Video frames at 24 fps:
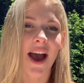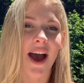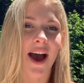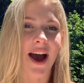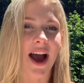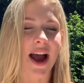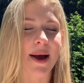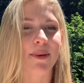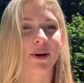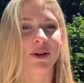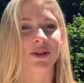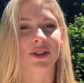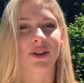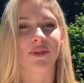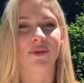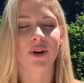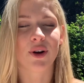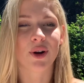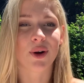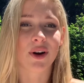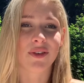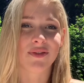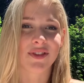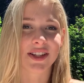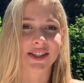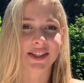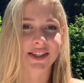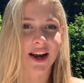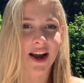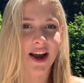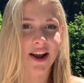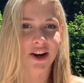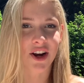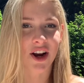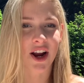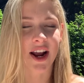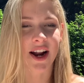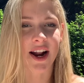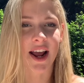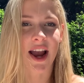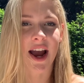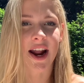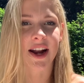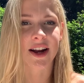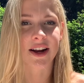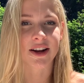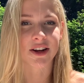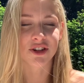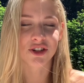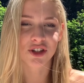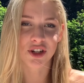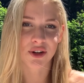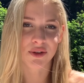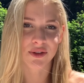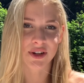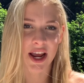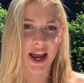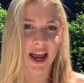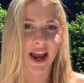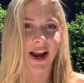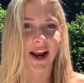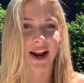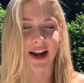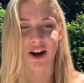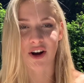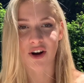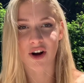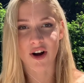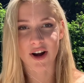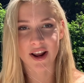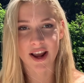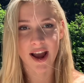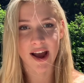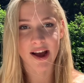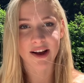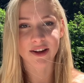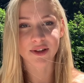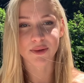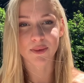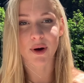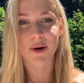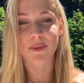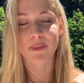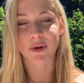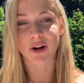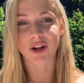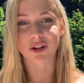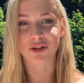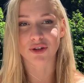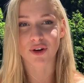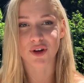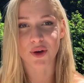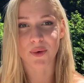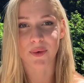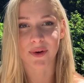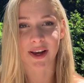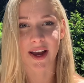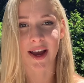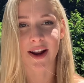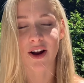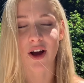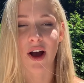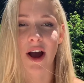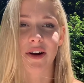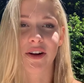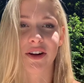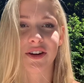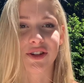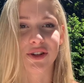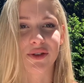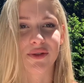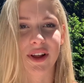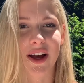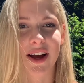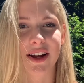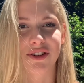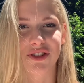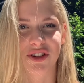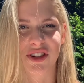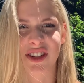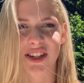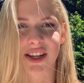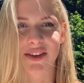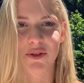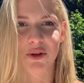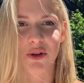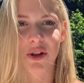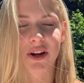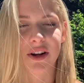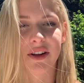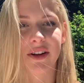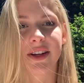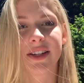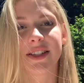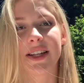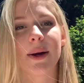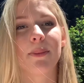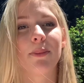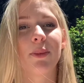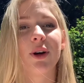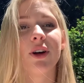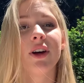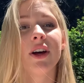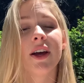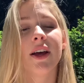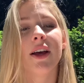I posted a photo of this diner and I added a geotag, and it already has one, but I'll show you again how to do that just to give you a little example.